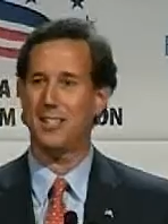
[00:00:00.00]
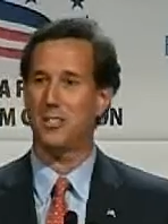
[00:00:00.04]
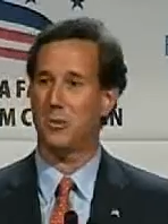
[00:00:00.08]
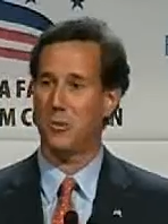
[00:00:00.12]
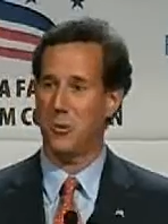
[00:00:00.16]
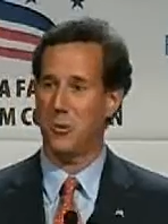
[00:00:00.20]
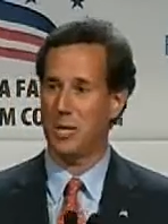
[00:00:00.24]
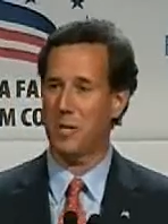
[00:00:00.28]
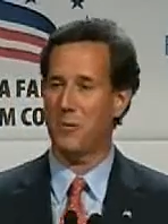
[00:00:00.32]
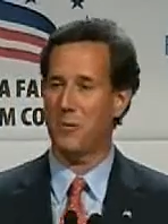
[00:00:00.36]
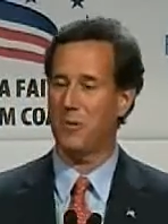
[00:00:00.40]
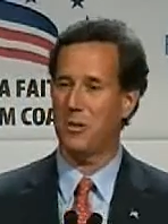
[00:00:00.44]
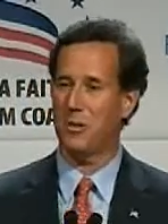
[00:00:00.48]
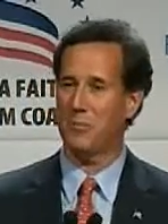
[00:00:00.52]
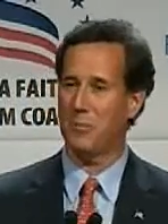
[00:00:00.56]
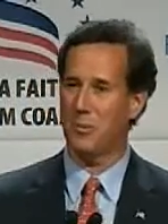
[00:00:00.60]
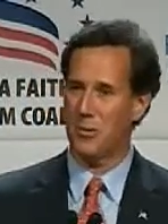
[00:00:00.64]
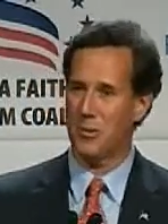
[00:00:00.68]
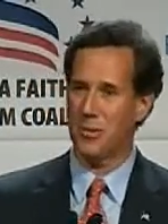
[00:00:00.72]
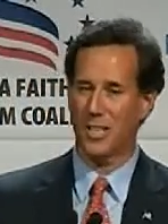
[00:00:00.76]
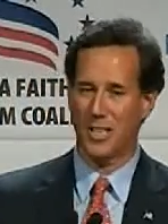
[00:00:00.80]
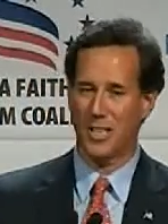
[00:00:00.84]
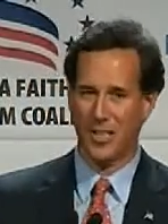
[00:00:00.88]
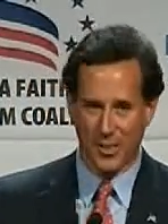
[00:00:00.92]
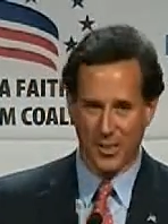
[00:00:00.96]
had 21
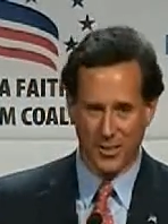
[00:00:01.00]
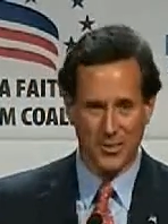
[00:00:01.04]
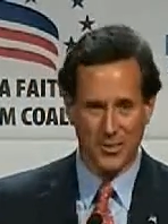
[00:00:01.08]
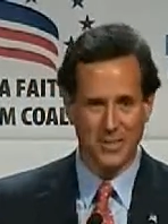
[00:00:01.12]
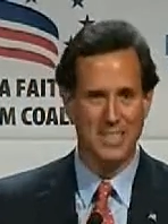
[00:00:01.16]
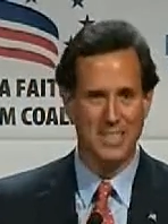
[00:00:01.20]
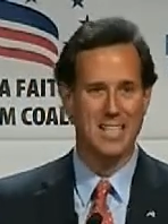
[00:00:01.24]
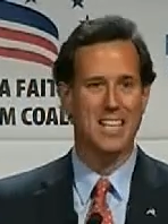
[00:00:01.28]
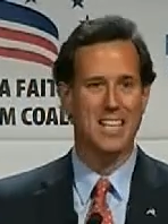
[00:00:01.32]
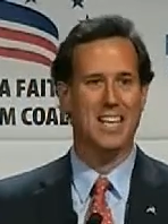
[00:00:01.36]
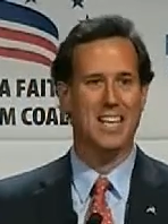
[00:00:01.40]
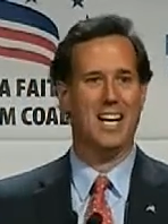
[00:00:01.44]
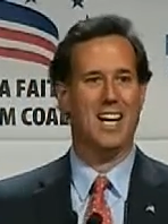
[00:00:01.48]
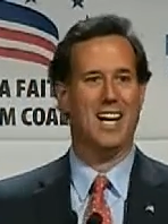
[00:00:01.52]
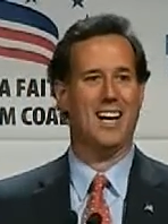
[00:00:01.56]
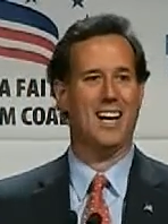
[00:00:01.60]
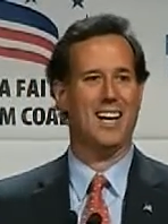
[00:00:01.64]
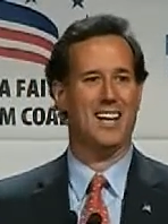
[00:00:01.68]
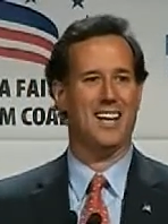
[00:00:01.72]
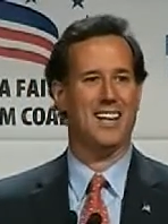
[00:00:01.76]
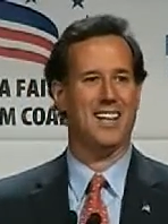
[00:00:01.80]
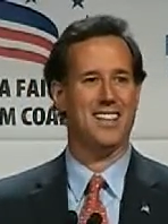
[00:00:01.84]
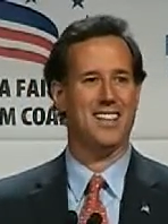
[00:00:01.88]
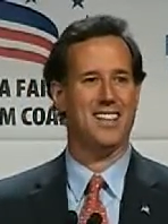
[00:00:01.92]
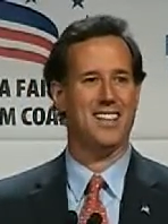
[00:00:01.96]
more to go.
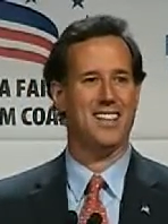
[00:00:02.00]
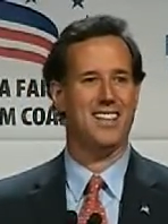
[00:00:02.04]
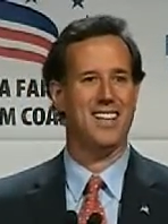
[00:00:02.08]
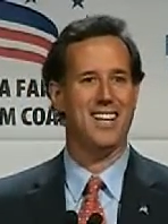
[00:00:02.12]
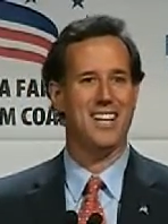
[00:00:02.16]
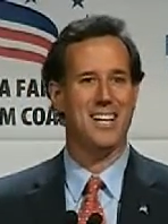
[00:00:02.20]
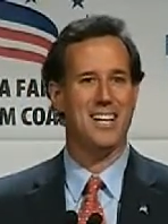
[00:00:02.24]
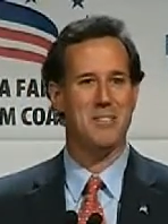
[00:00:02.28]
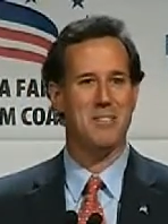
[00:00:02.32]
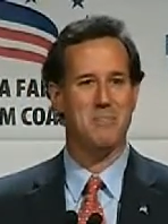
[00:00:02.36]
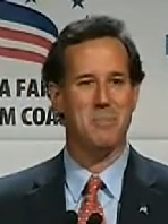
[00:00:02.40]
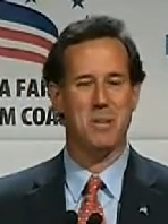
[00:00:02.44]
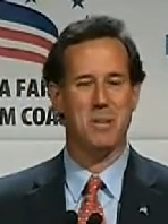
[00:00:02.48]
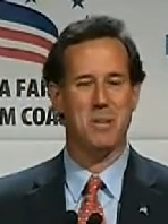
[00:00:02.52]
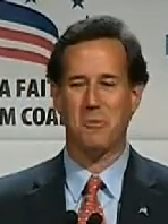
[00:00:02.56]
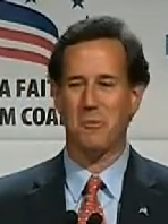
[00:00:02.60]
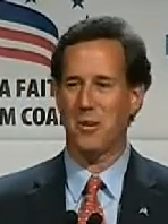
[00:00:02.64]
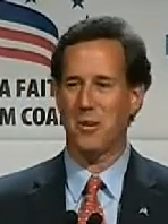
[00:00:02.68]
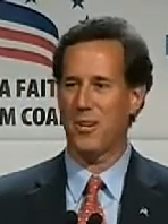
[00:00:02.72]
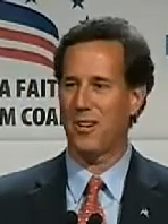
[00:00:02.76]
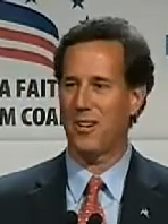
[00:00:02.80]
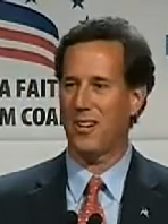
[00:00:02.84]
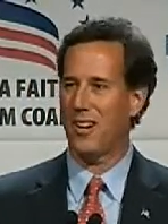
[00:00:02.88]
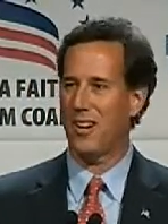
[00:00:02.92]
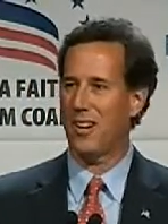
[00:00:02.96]
But
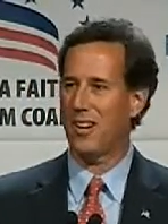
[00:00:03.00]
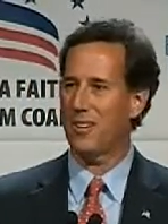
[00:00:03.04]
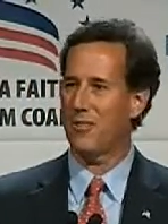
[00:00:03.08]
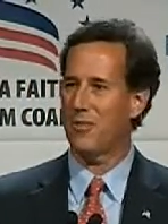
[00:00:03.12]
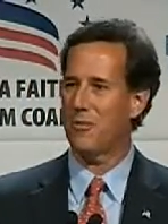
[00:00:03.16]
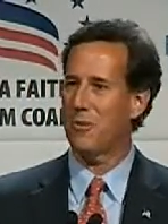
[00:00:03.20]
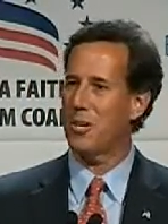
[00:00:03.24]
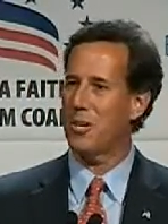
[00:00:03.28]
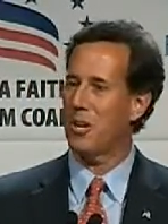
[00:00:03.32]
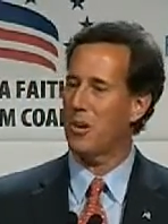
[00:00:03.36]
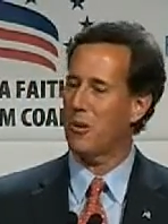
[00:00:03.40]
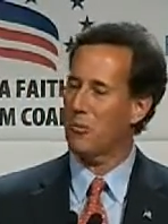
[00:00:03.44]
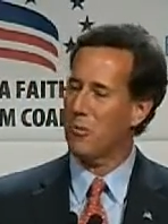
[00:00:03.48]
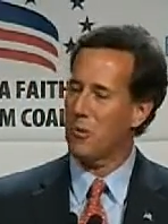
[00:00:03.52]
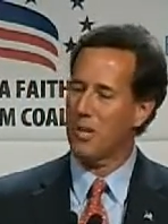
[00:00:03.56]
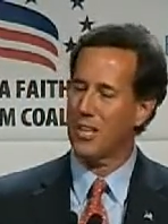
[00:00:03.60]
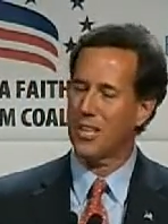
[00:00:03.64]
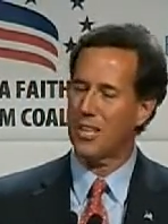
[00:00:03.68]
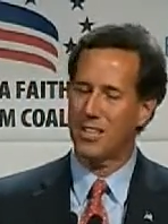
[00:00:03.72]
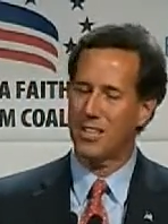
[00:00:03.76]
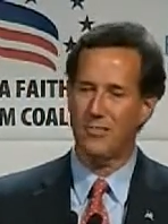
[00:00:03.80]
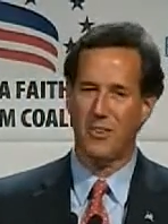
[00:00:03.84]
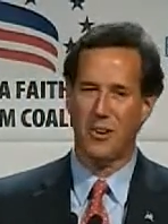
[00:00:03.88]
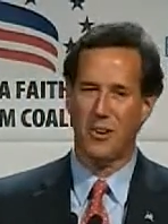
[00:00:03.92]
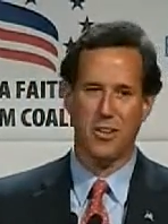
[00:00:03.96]
we are
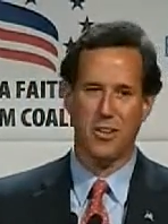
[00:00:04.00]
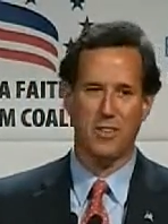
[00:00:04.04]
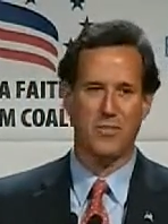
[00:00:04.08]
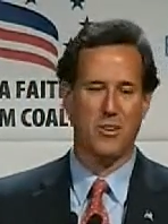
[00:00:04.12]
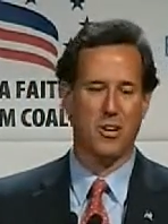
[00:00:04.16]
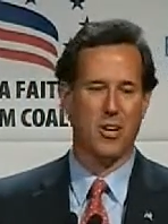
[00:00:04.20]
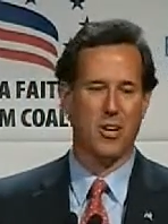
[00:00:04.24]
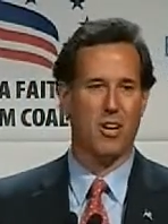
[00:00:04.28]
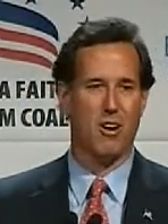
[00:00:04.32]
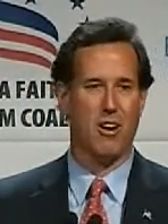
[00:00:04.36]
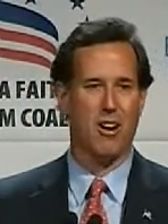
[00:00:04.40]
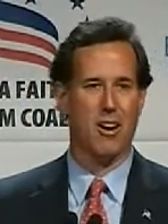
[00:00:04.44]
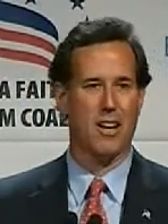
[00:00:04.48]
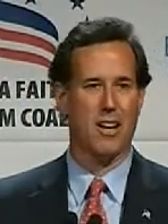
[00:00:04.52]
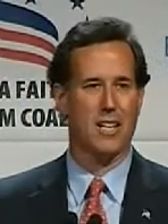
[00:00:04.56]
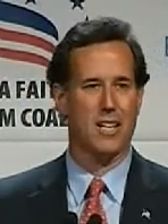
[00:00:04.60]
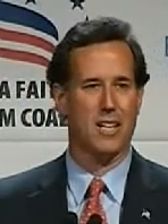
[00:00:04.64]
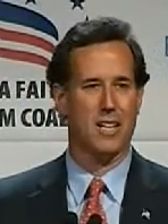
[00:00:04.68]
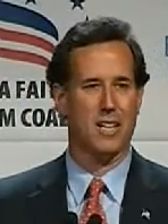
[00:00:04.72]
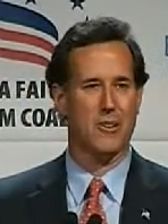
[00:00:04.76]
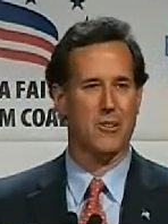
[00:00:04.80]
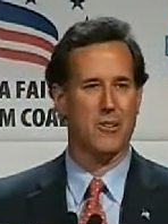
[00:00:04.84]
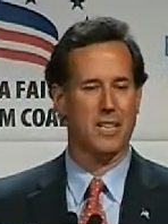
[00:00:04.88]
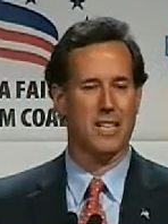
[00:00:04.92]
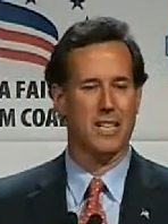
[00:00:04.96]
working very, very hard
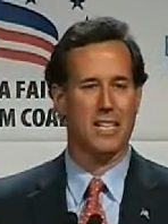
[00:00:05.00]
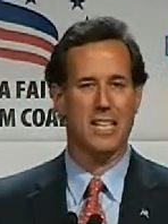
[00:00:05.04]
here.